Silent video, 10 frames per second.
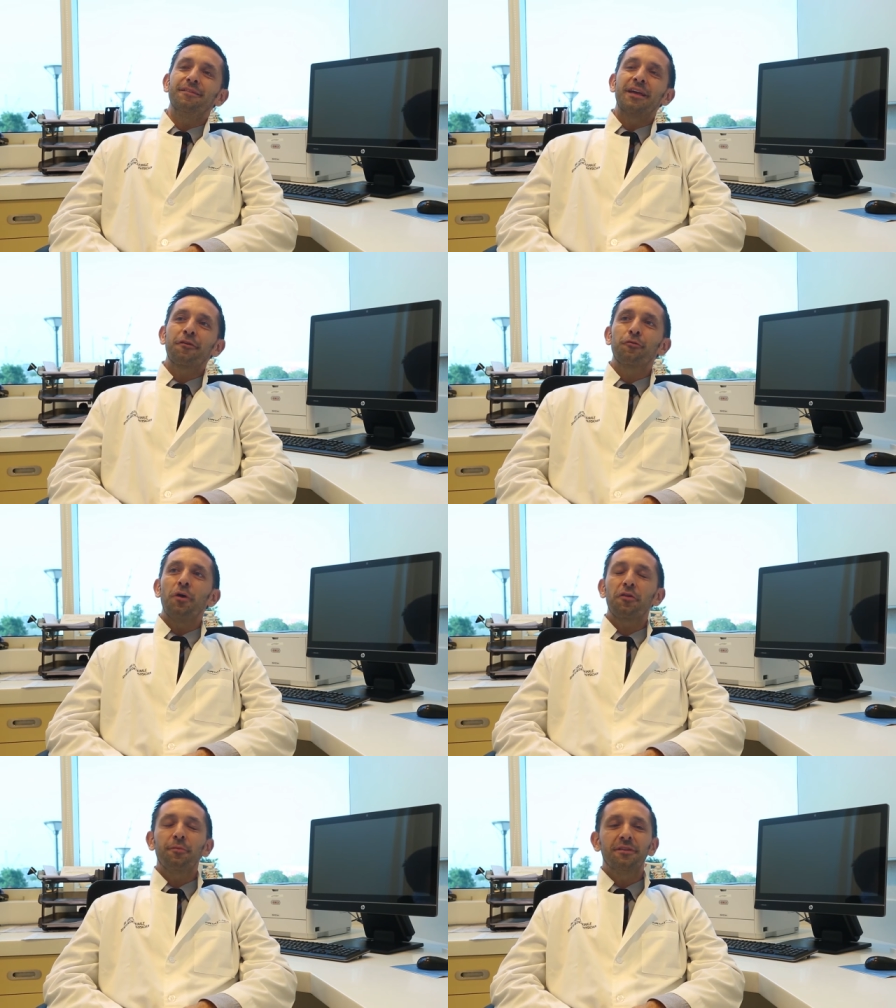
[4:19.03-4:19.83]
thanks
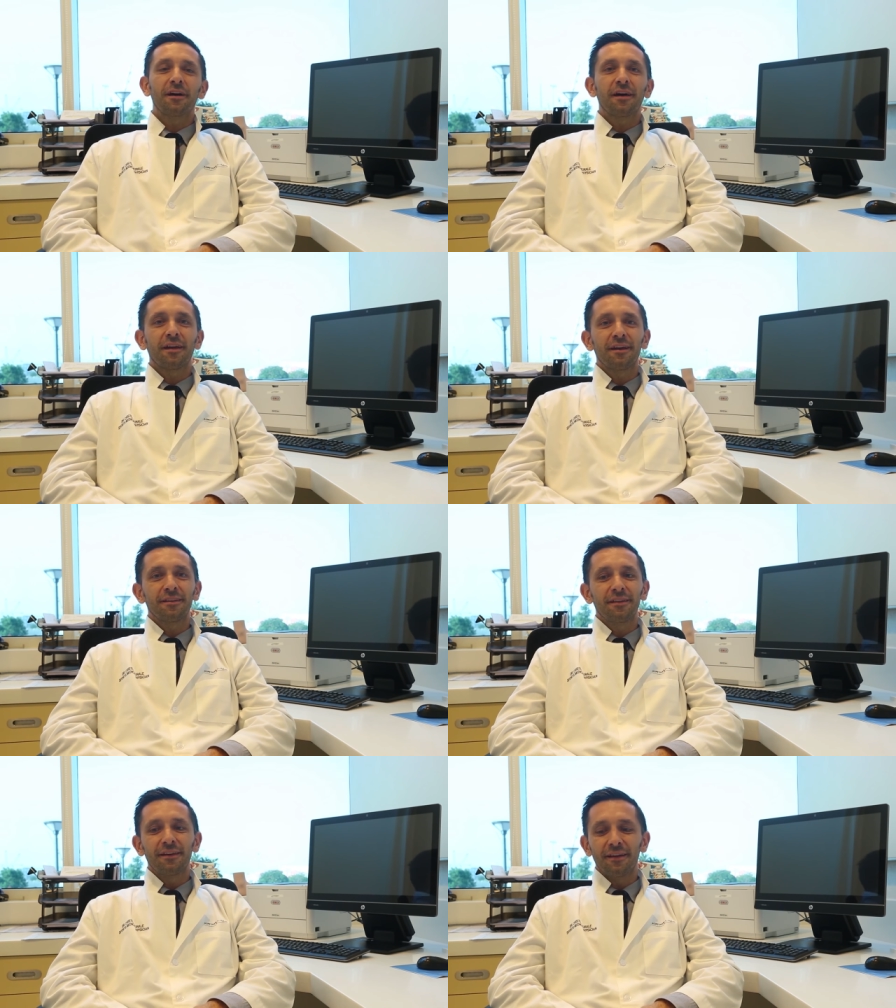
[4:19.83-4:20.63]
to Aspetar
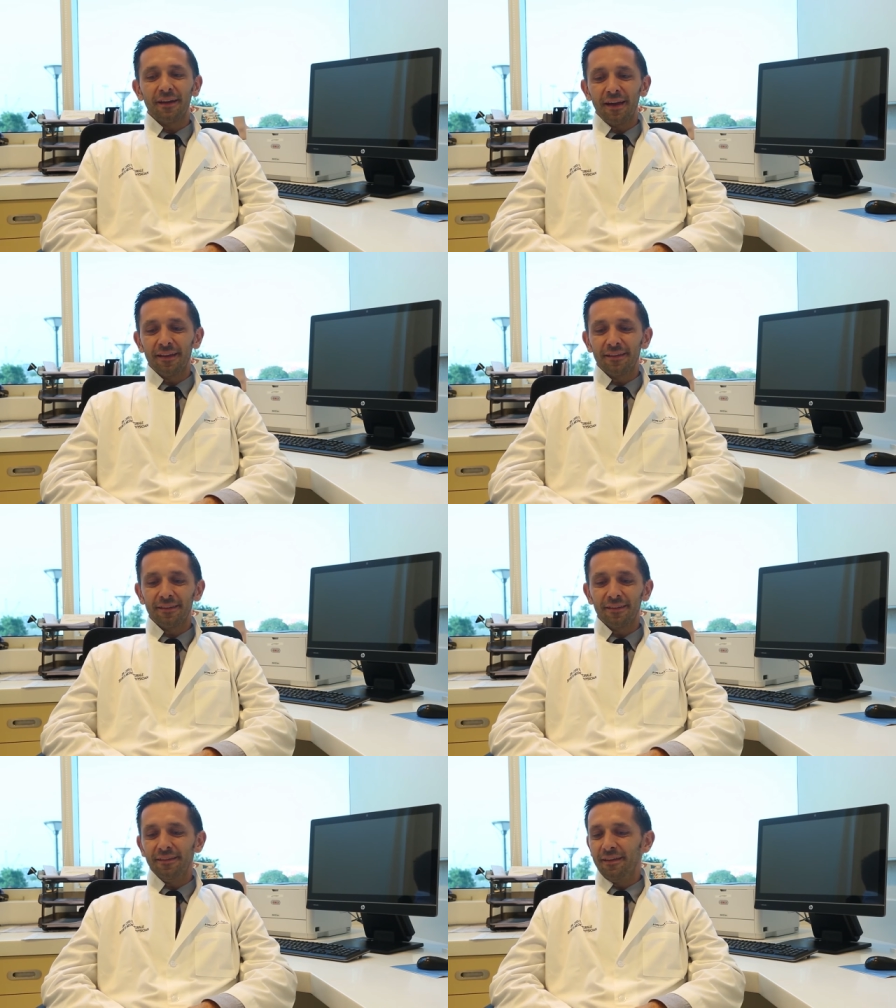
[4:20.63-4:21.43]
and, uh,
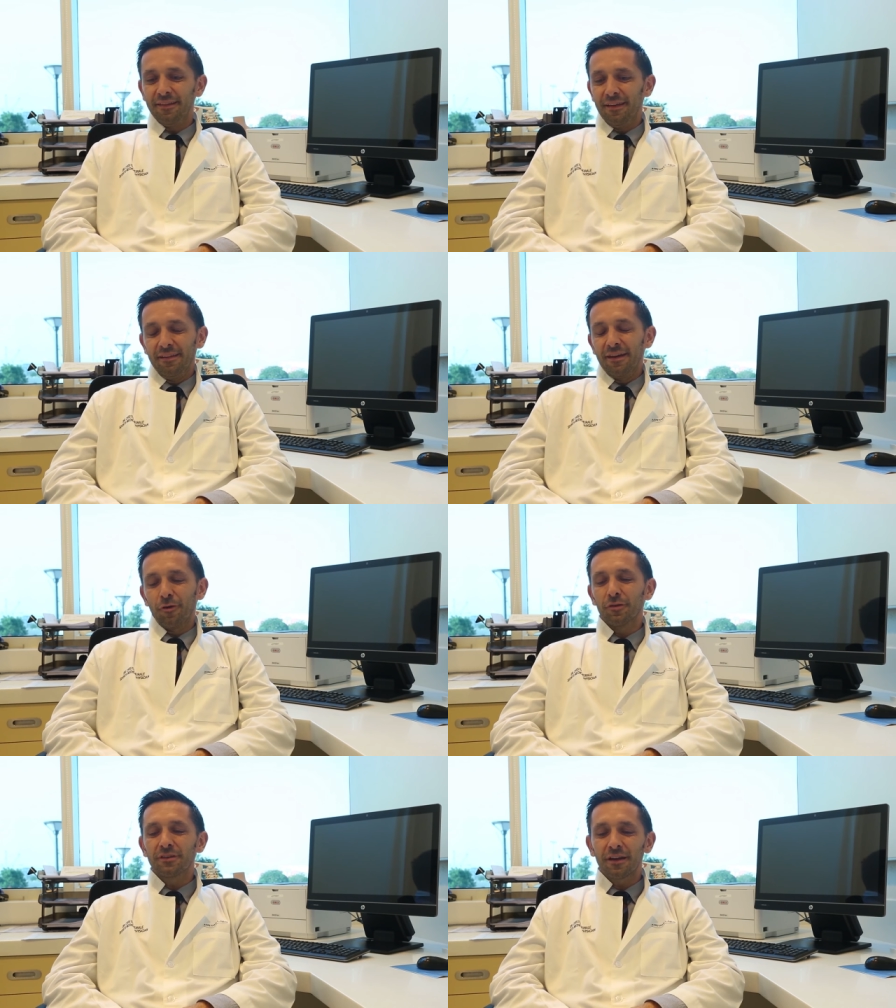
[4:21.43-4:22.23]
and, and, the
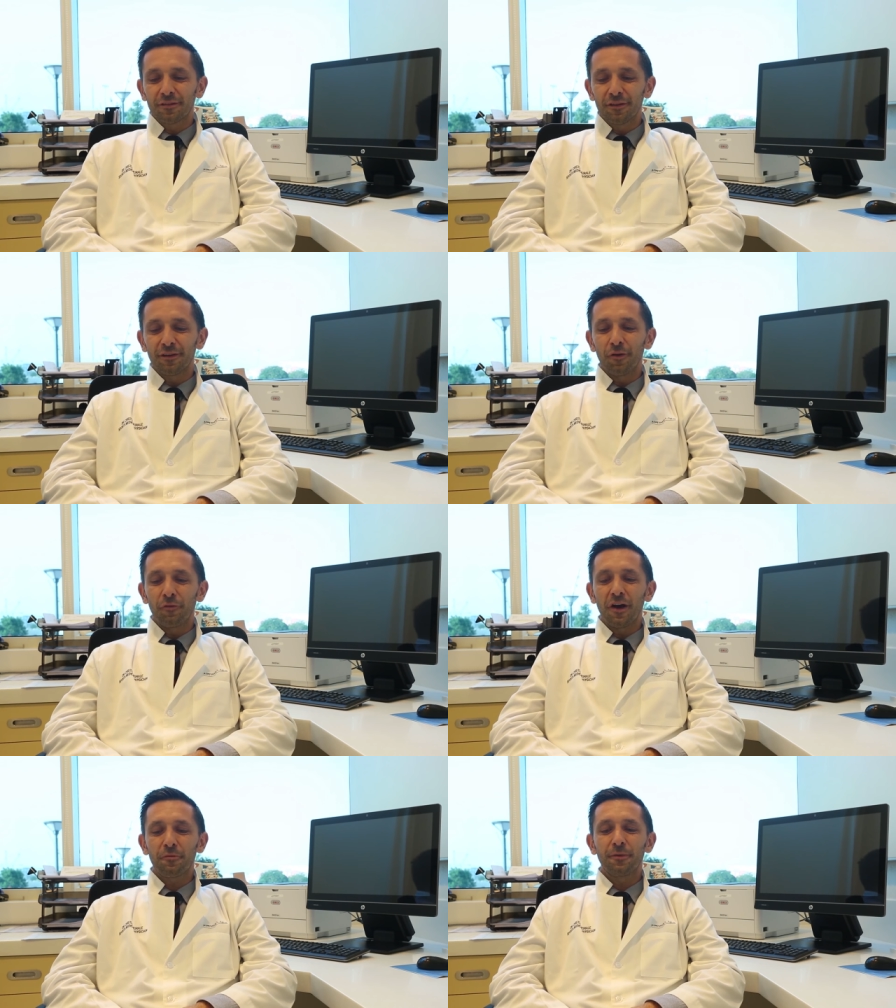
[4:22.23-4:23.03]
contact uh,
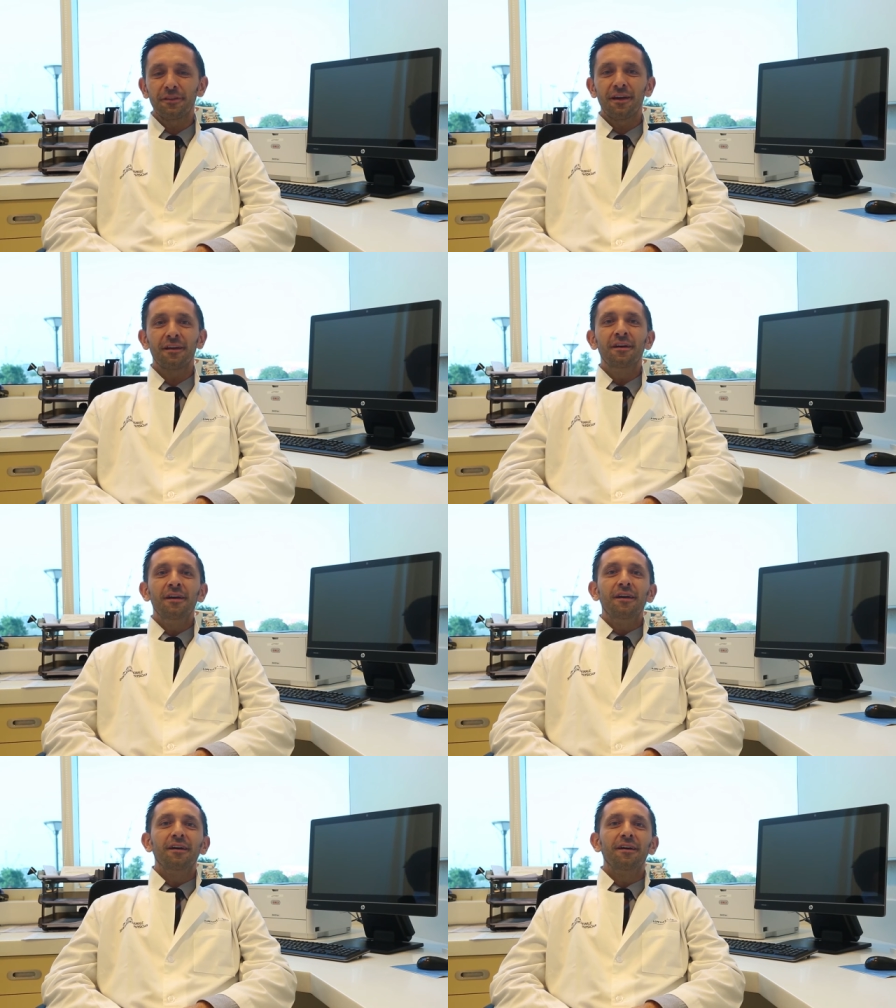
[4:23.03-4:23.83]
of Aspetar,
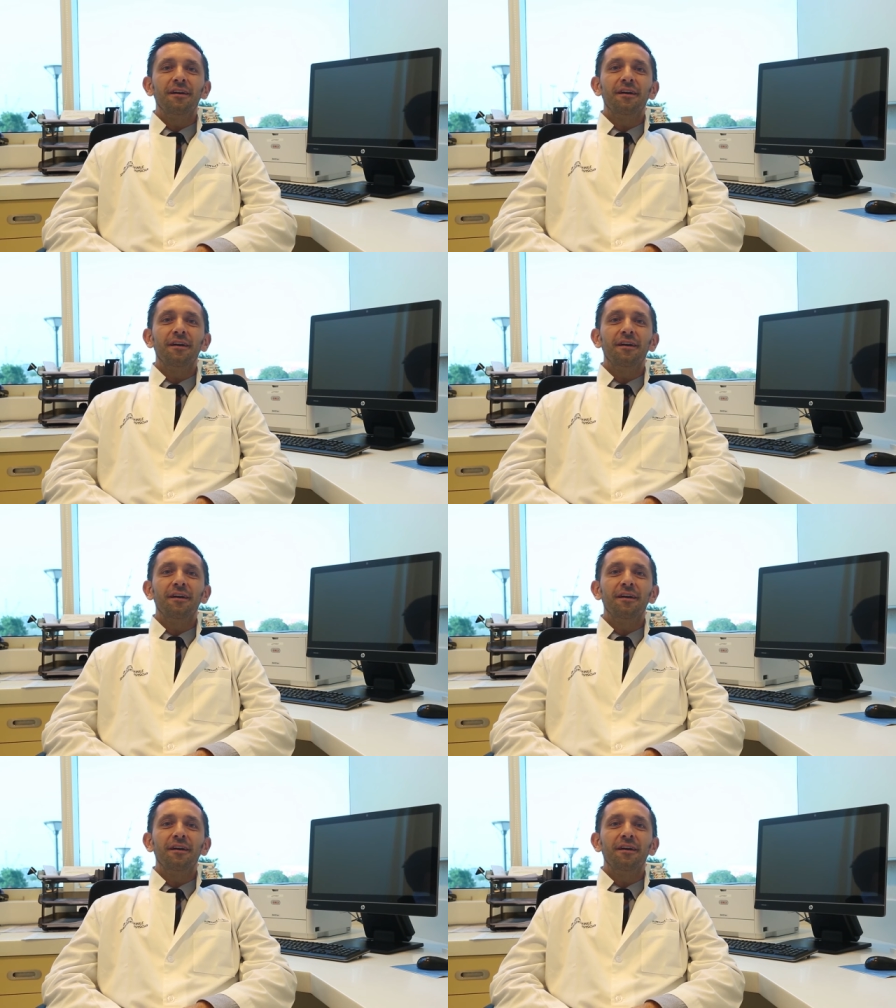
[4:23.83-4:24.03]
uh,